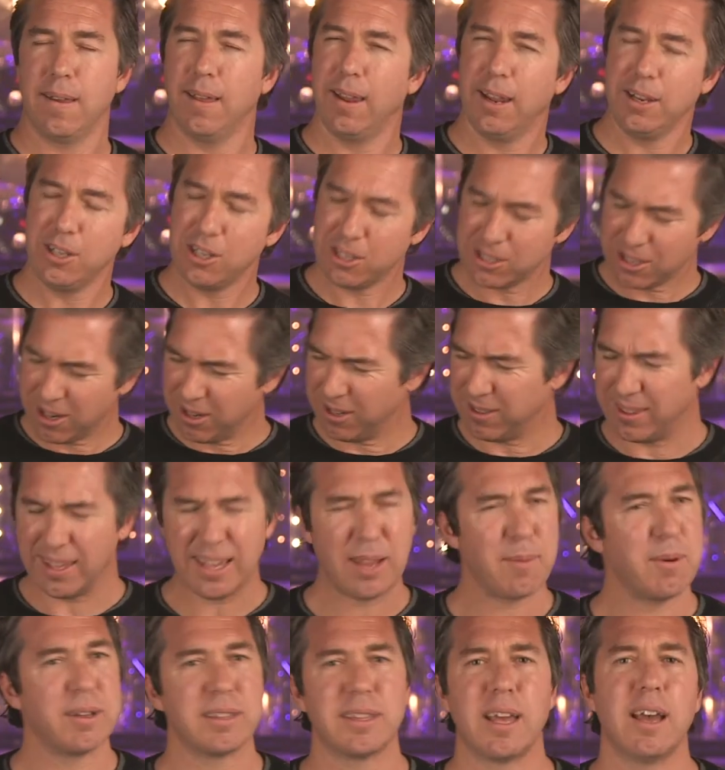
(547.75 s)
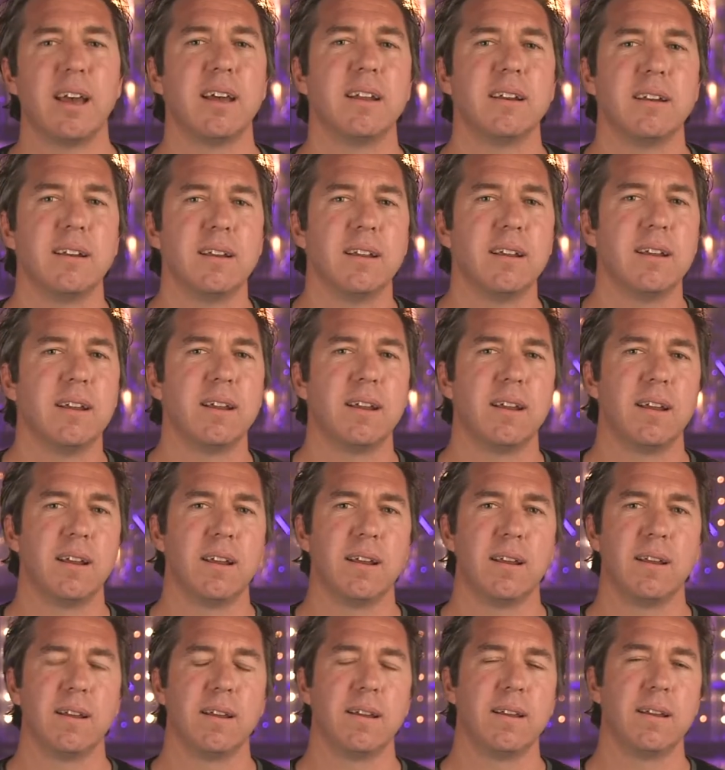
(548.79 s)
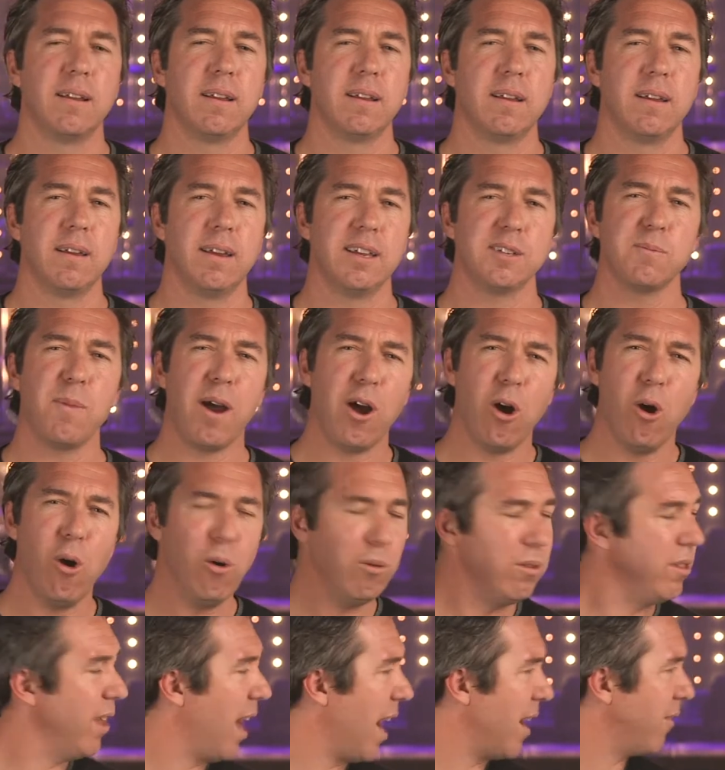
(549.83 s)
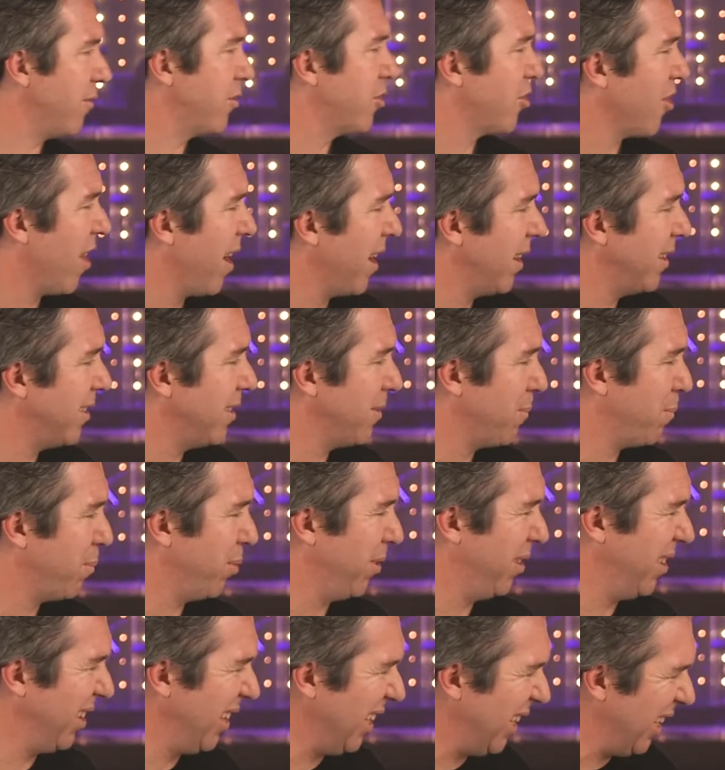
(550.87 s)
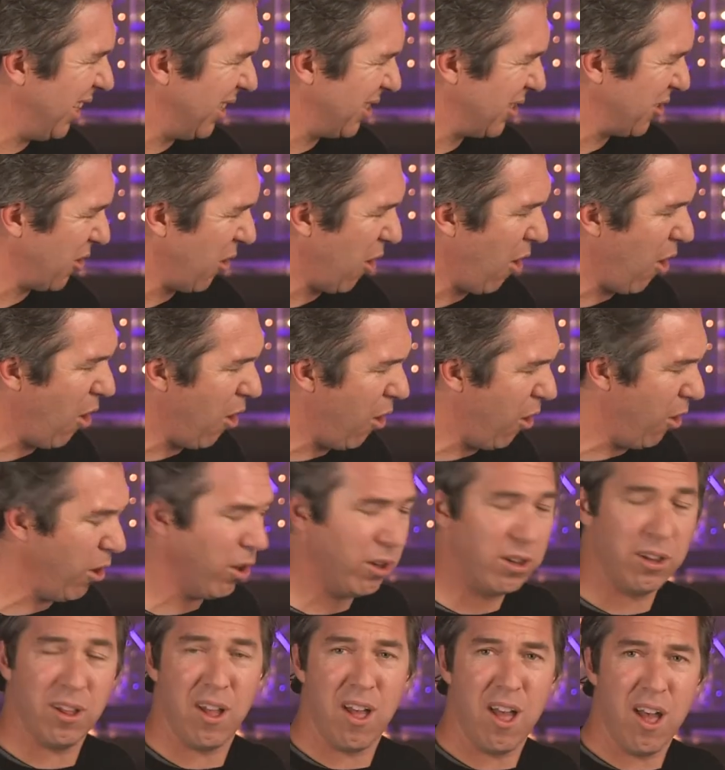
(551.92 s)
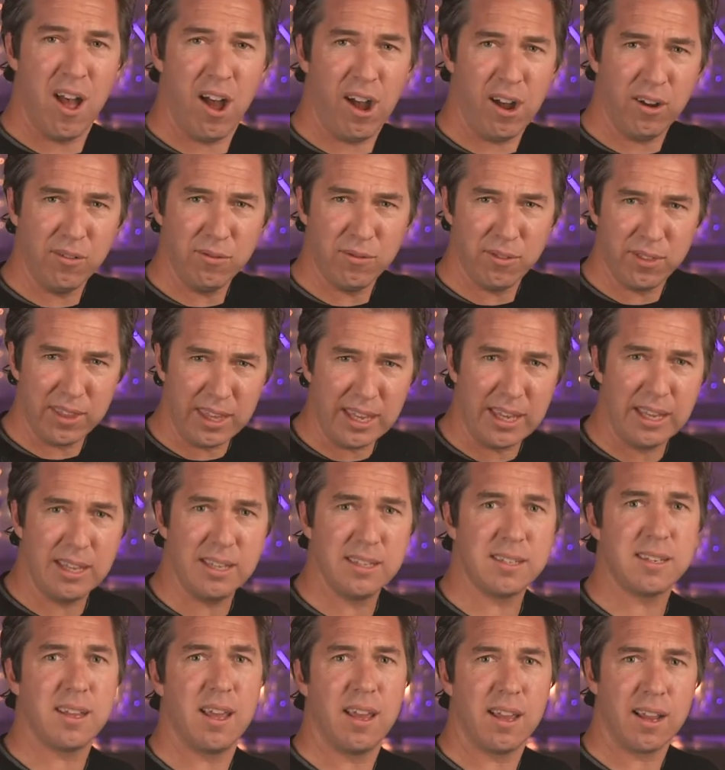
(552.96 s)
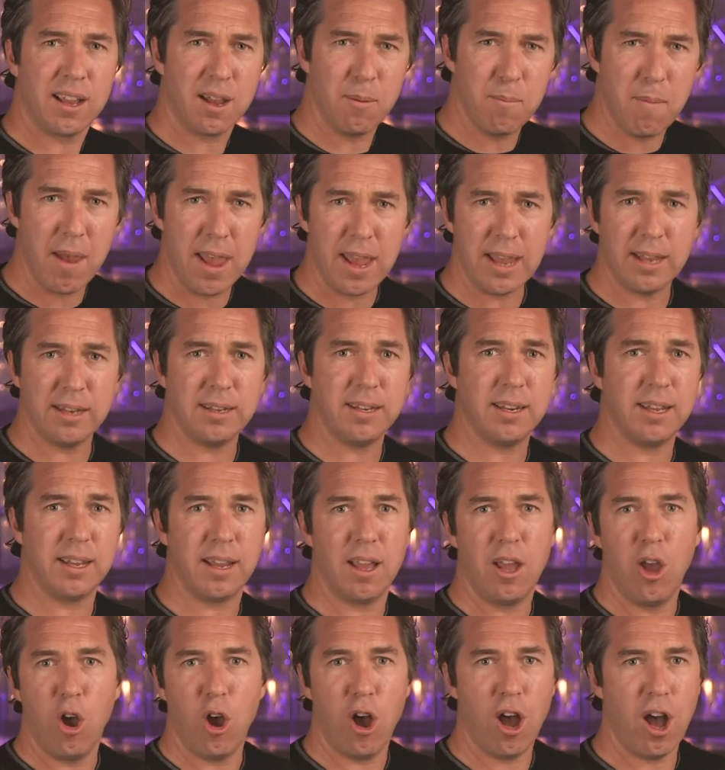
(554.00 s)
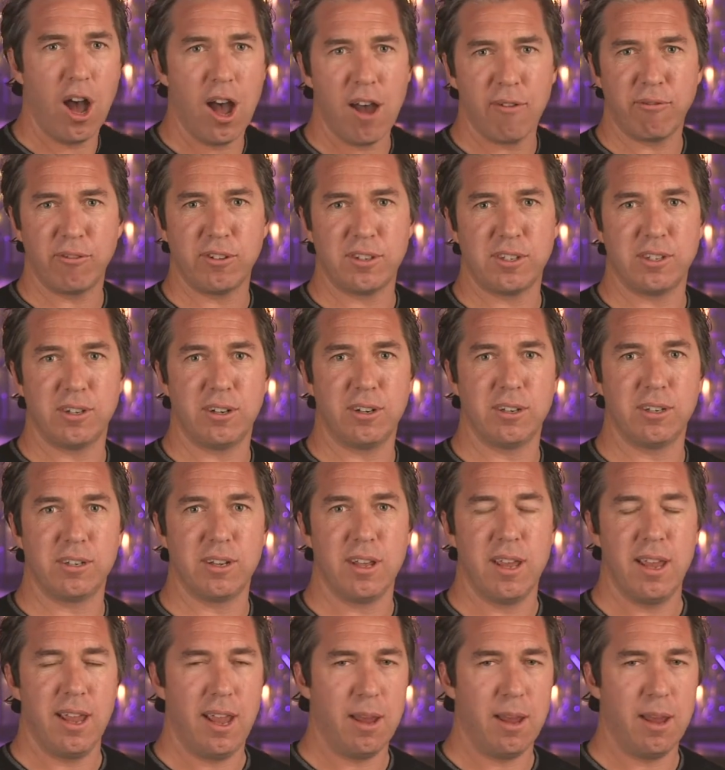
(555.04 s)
I just started thinking about that. Is my whole life trying to please all of these commanding officers?